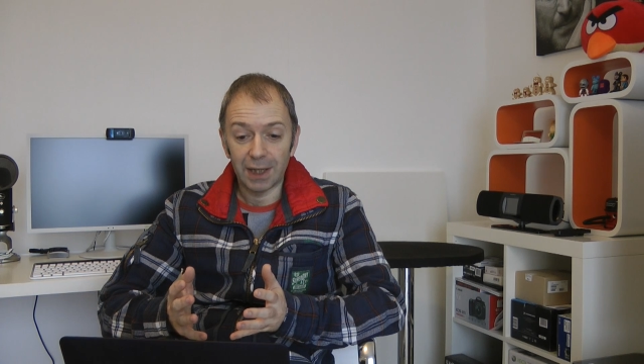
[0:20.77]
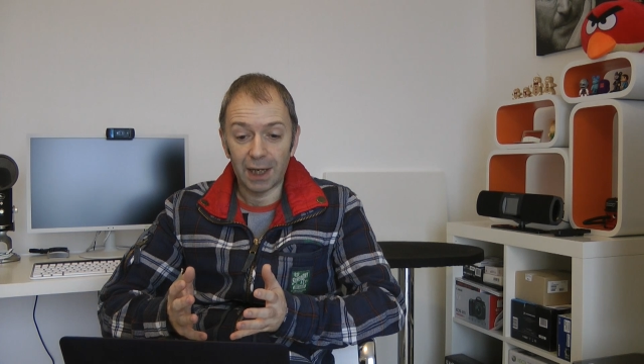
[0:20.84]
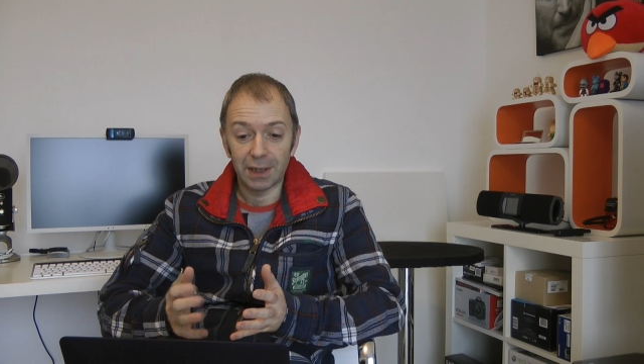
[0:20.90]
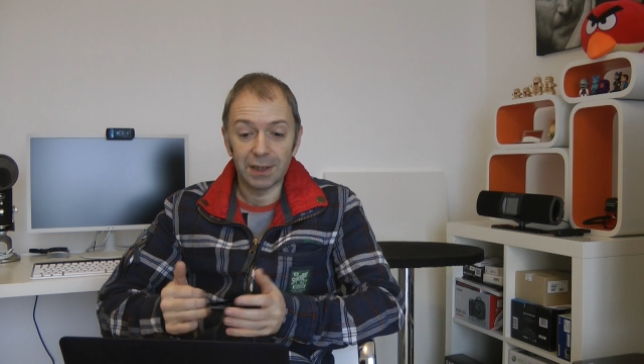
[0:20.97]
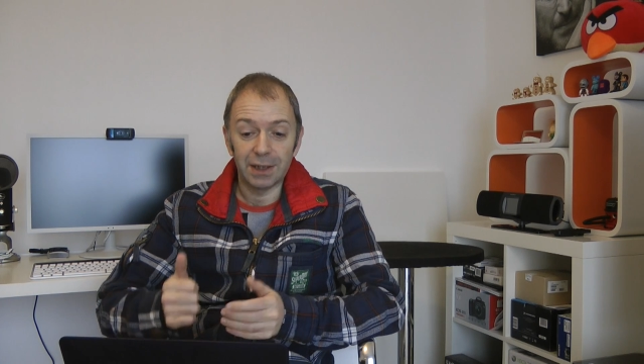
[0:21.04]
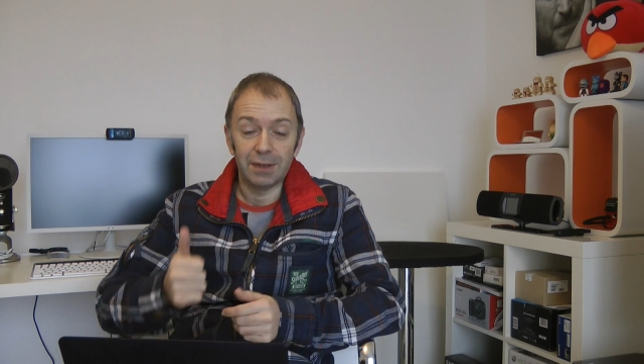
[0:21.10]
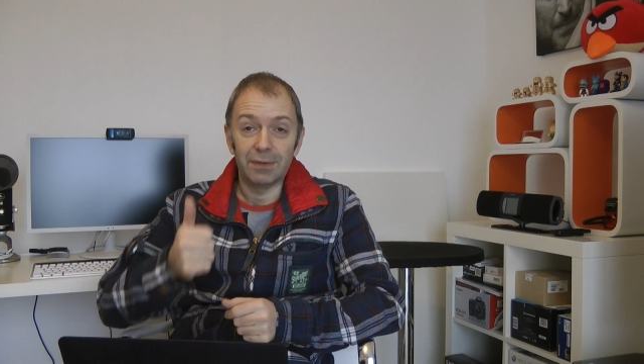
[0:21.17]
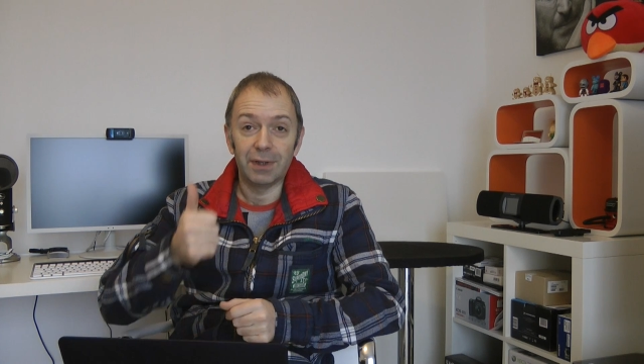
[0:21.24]

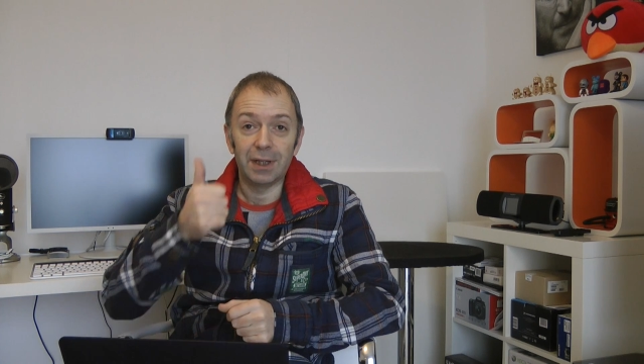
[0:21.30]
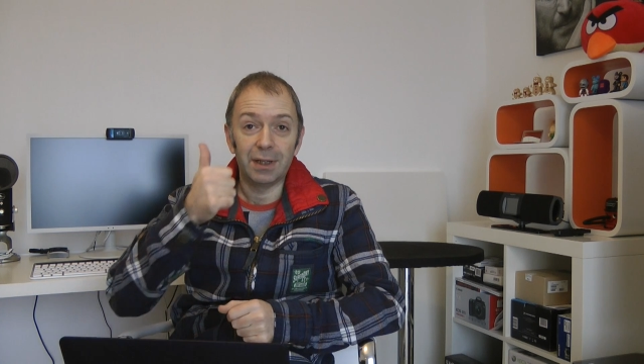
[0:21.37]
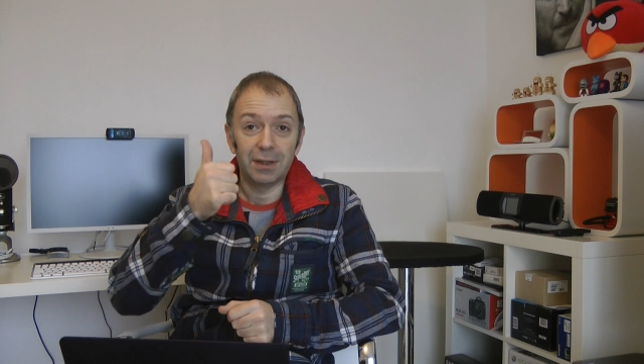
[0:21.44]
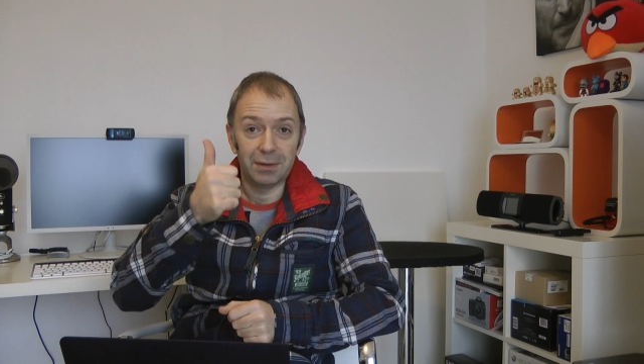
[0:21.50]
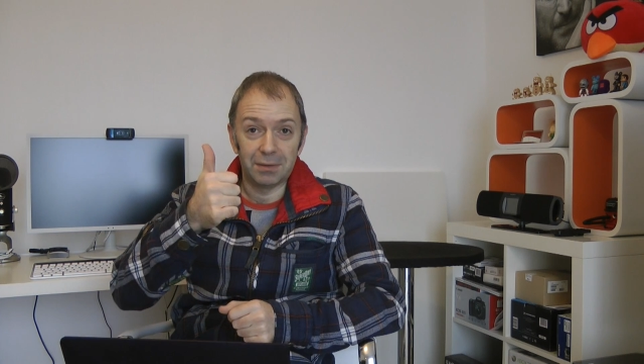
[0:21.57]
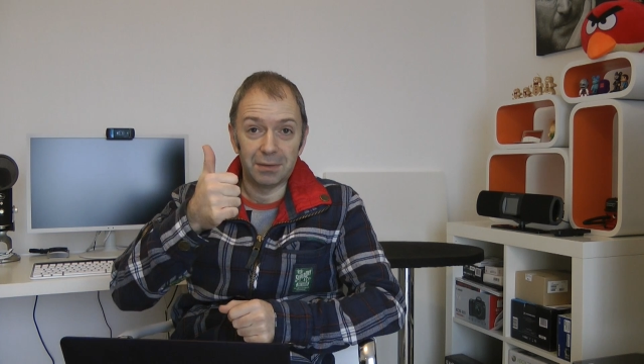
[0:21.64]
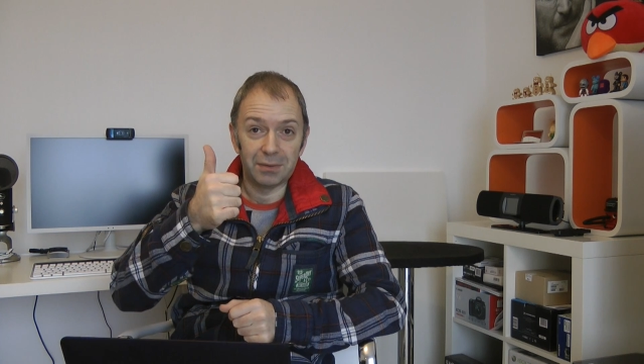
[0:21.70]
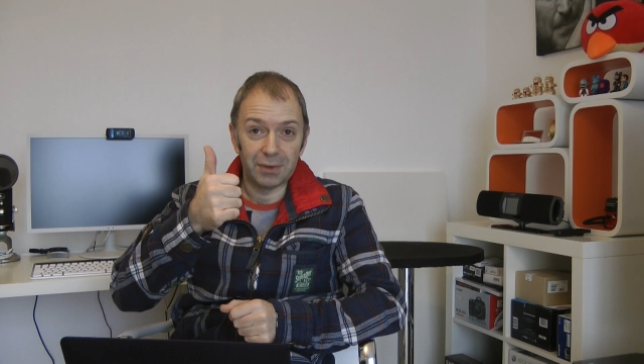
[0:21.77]
Tech T V,
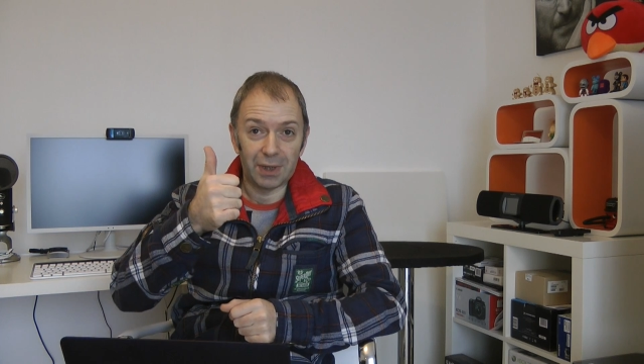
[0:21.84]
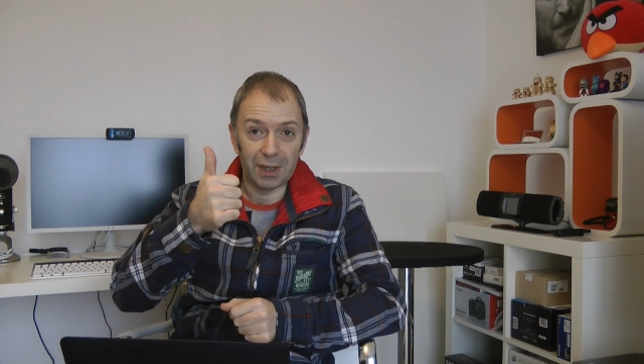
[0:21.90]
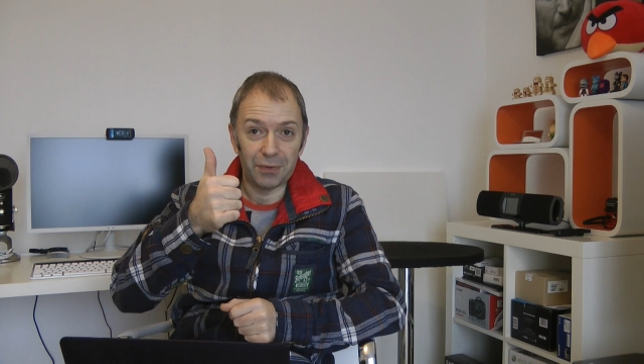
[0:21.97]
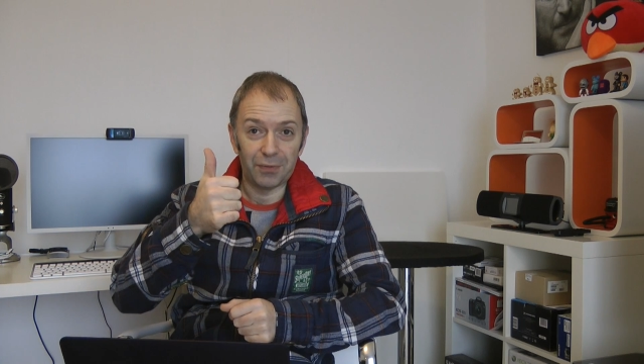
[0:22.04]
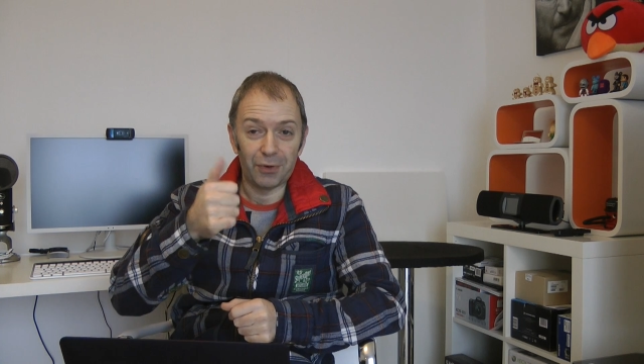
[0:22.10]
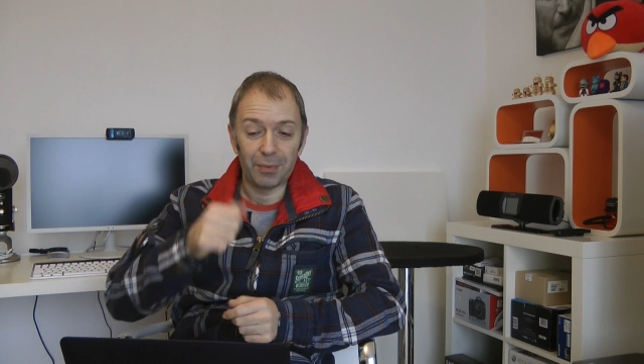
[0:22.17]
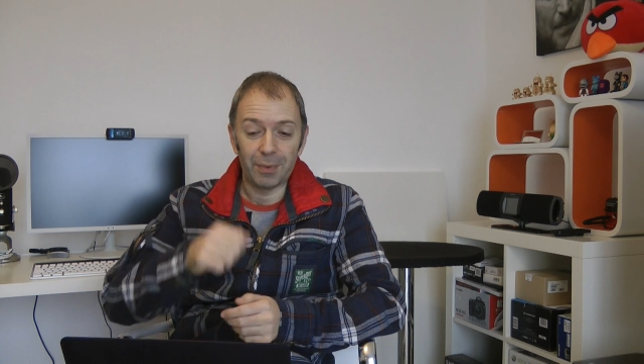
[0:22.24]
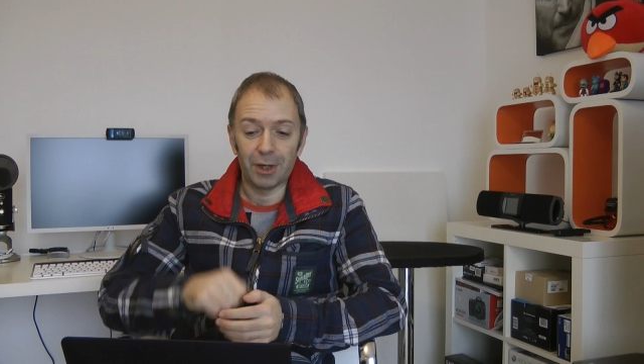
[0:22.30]
thank
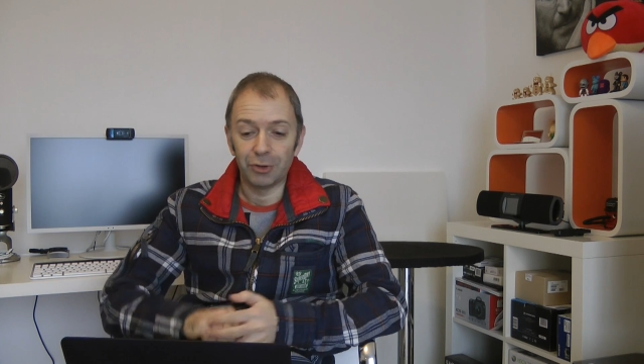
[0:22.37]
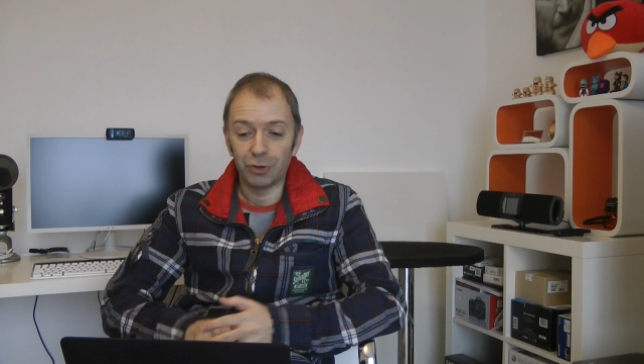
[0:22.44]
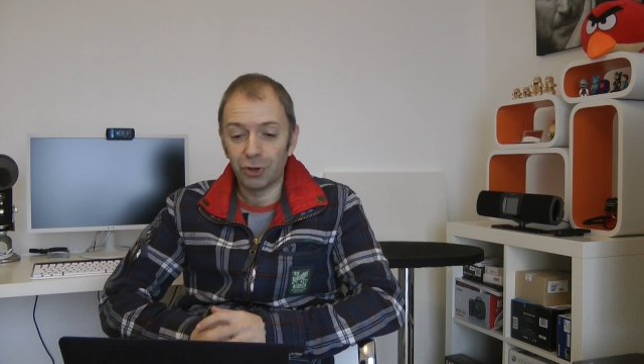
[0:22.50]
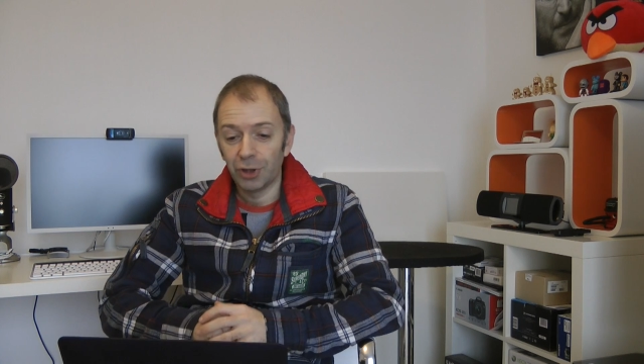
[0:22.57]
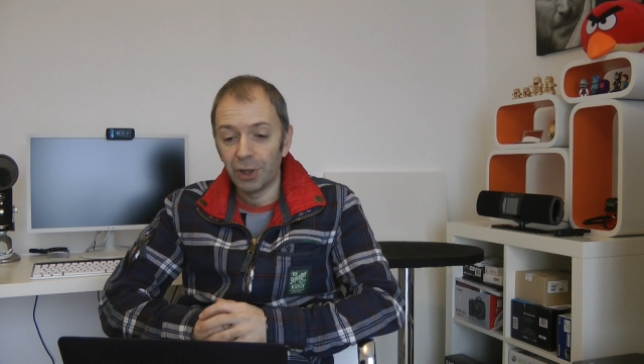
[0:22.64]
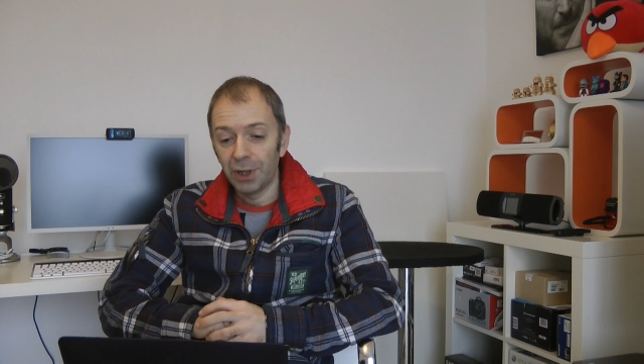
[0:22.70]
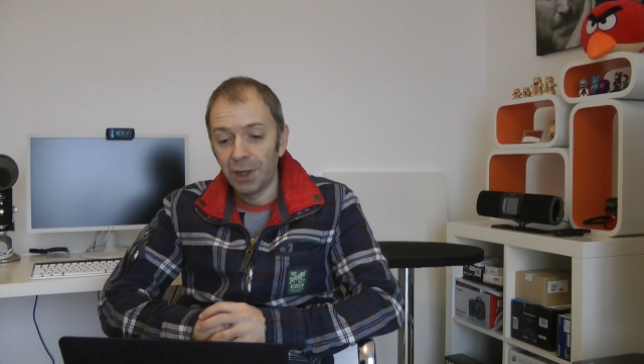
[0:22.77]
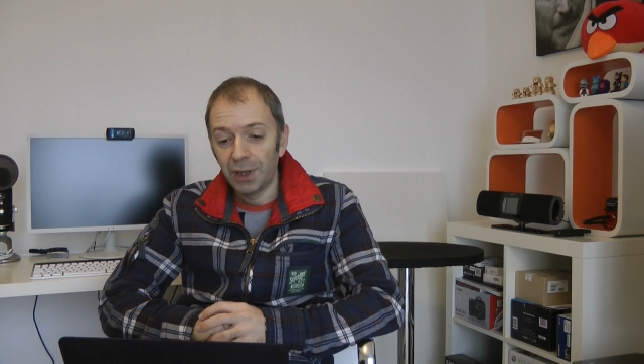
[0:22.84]
you very much.